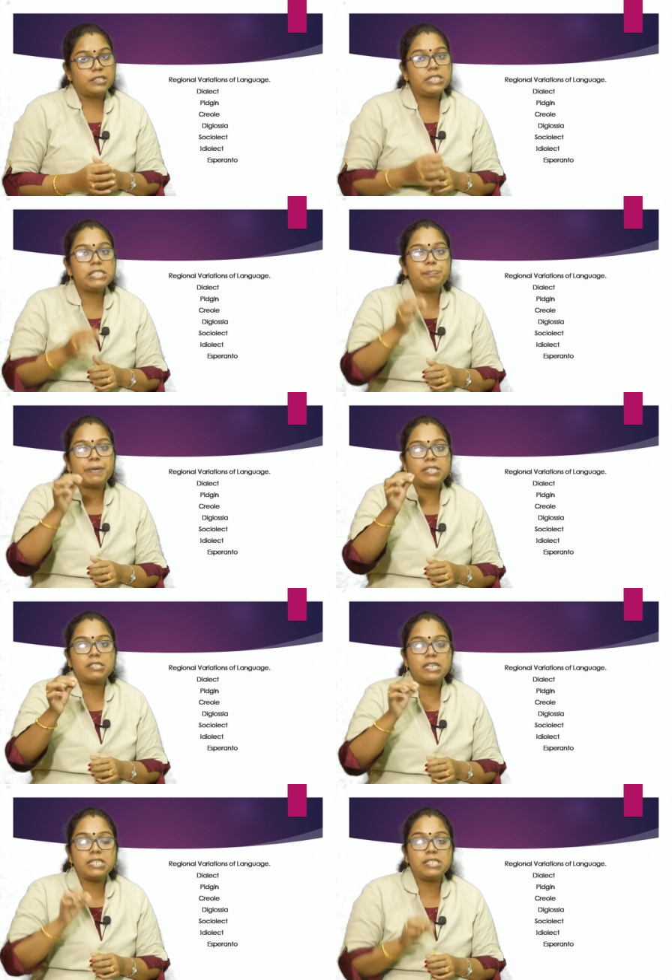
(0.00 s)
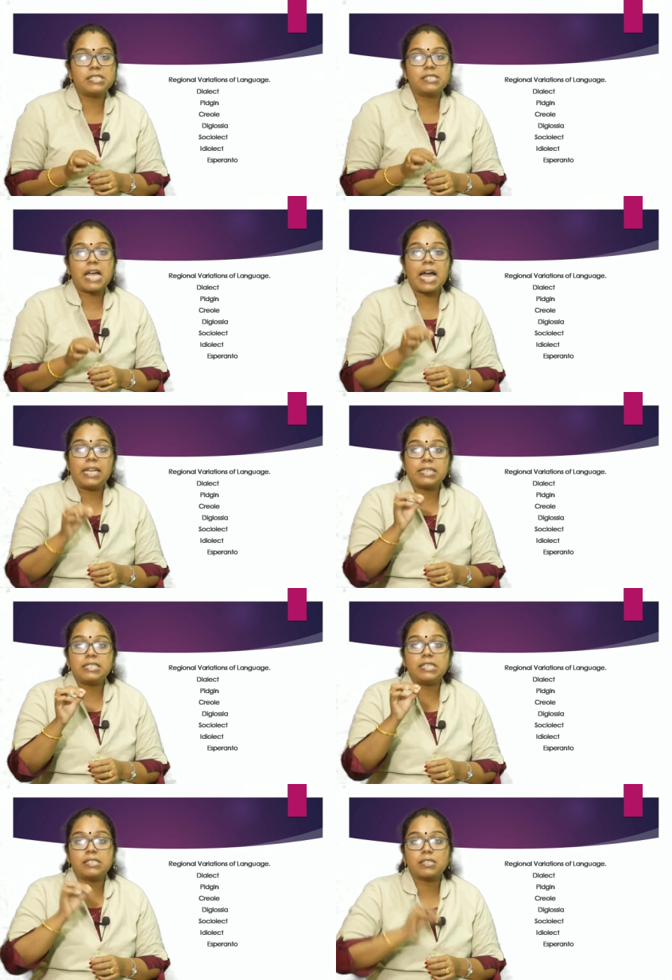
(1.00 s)
This prestigious
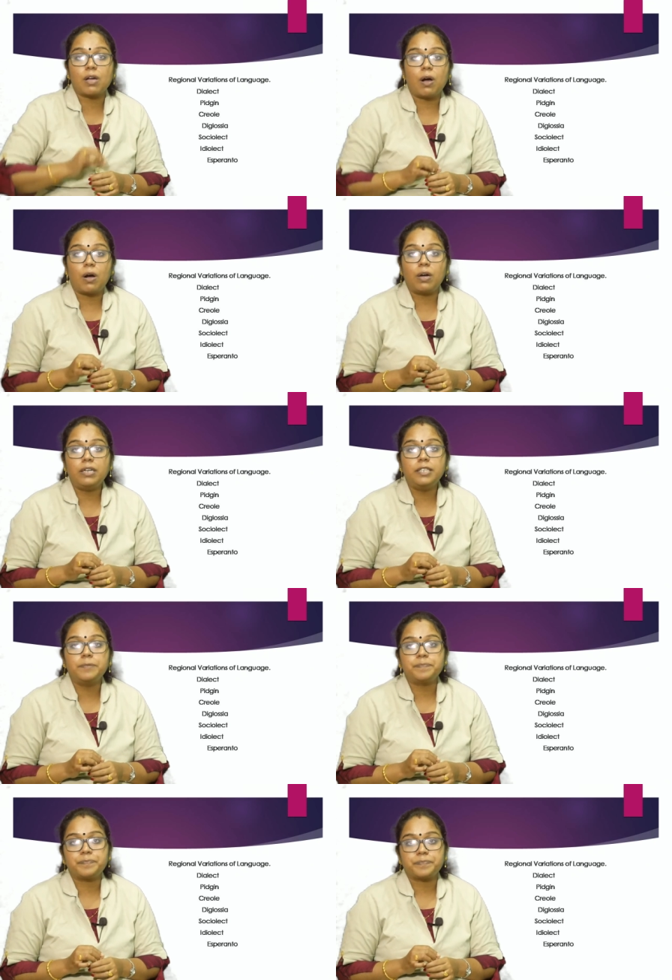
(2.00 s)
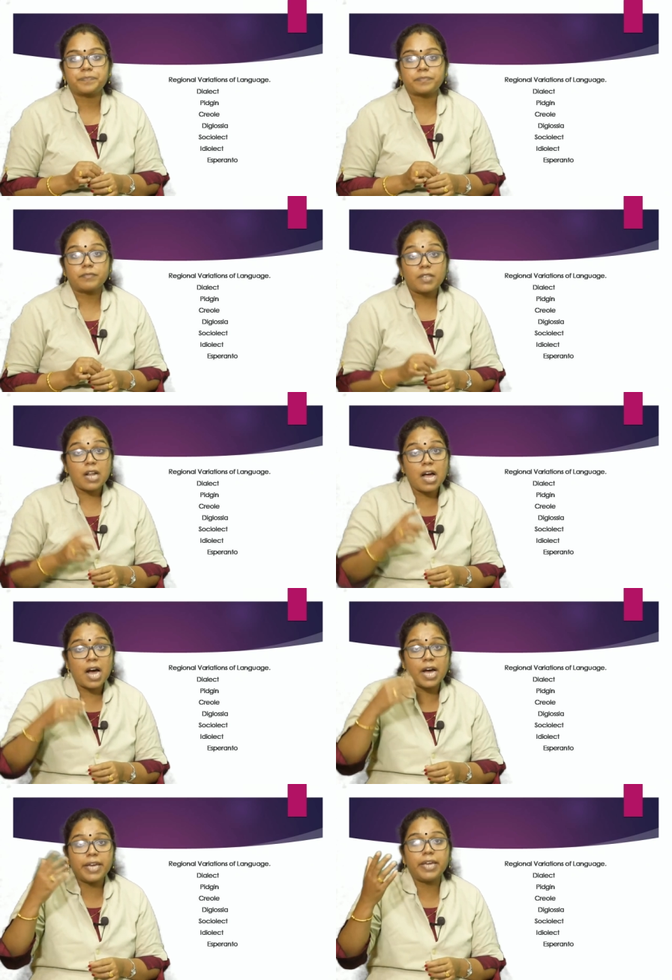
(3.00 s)
dialect is called
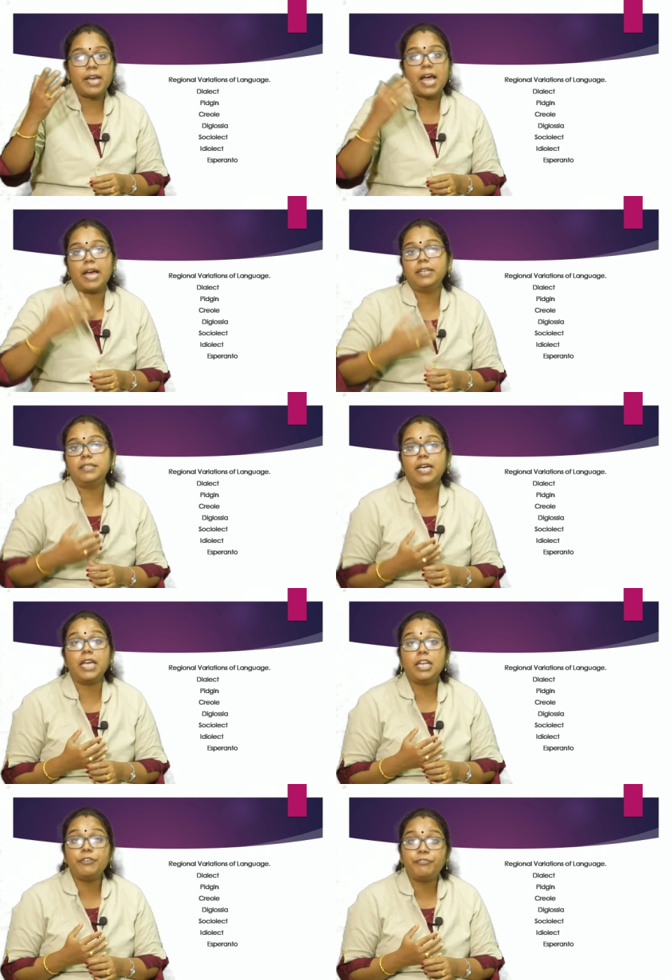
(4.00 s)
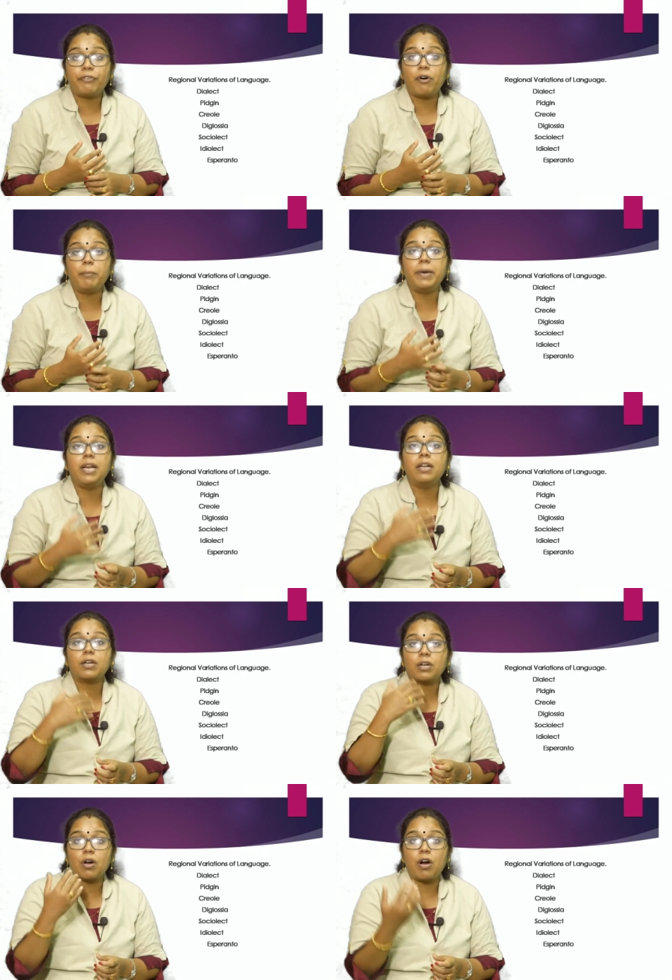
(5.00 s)
high and the informal
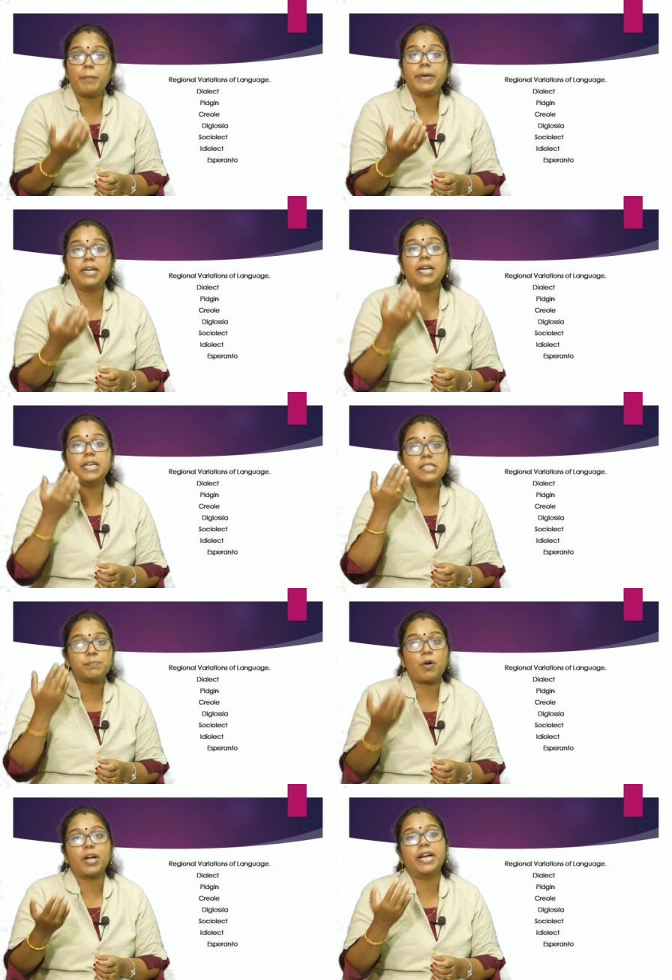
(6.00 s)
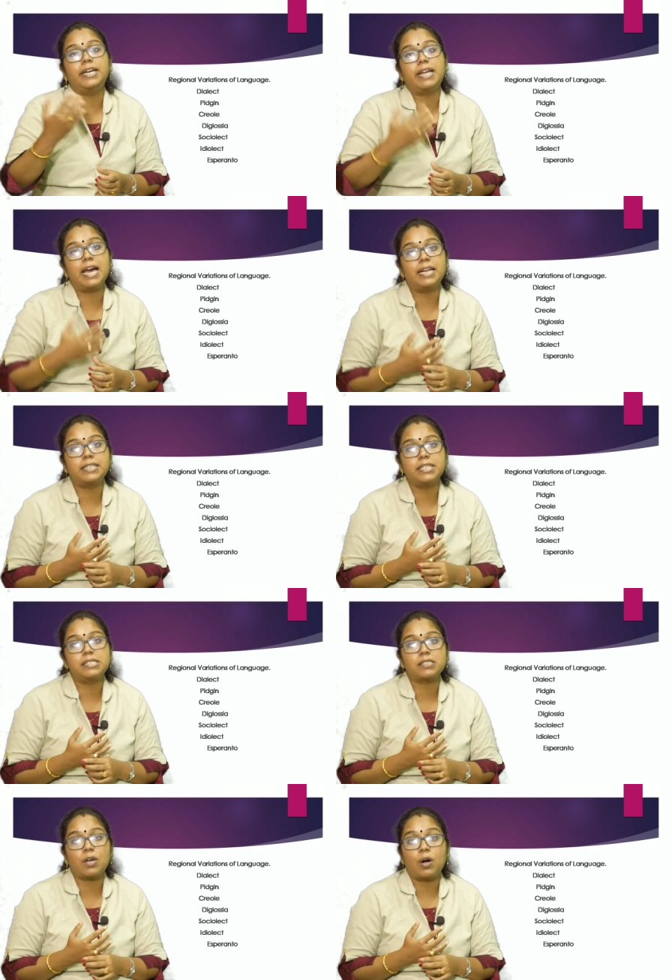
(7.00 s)
commonly spoken dialect
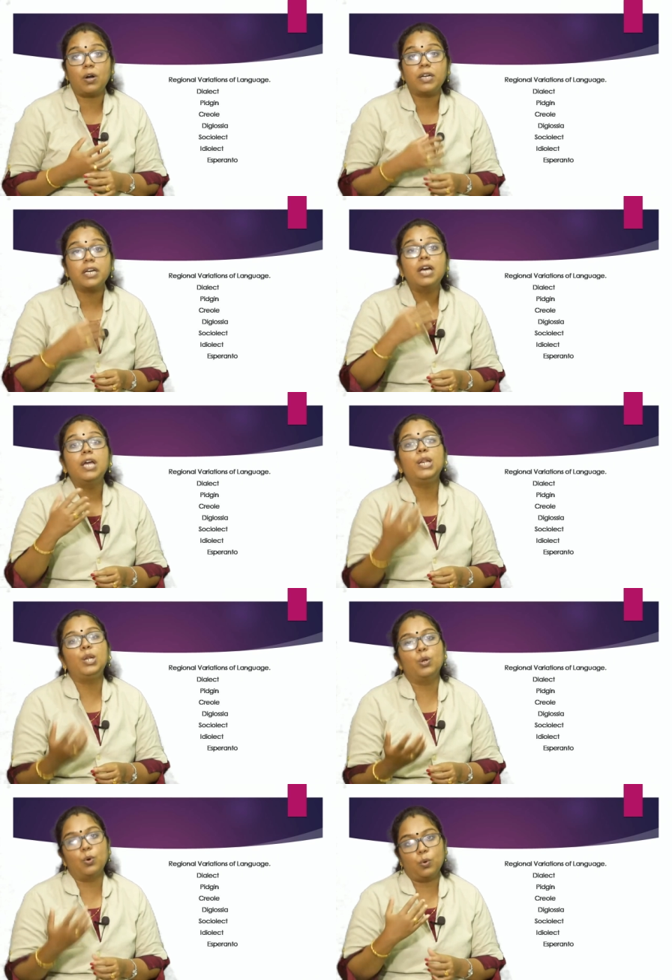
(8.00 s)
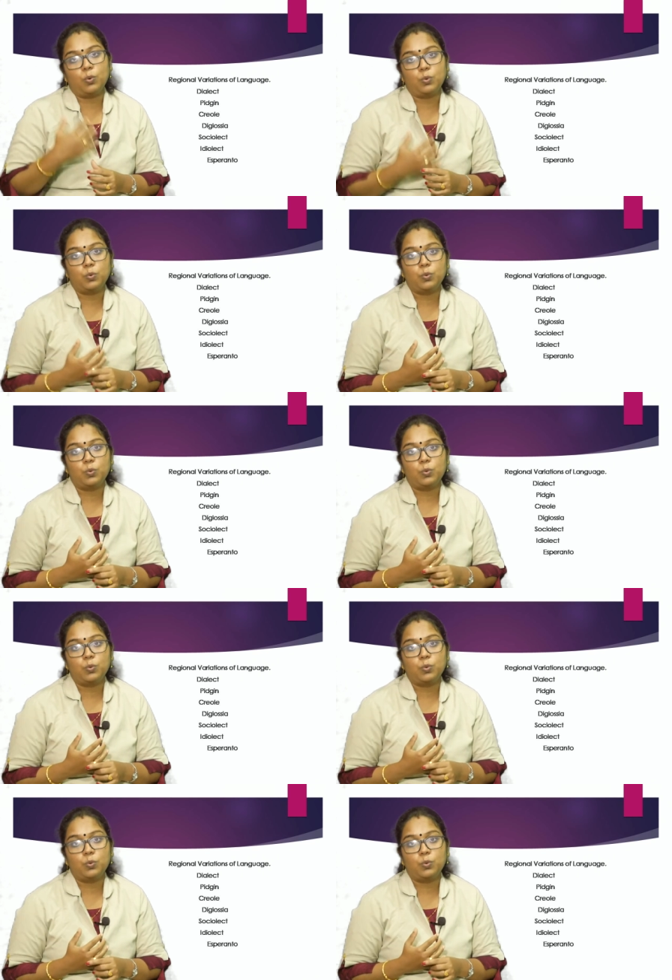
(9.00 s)
is called low.